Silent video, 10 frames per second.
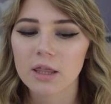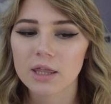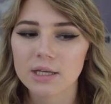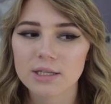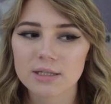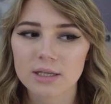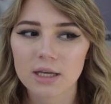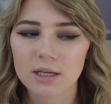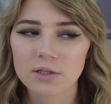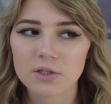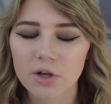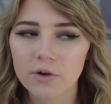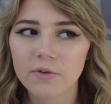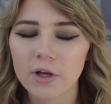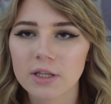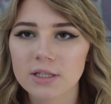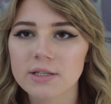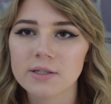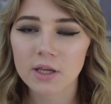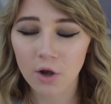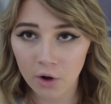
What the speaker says: This is, so far, this is the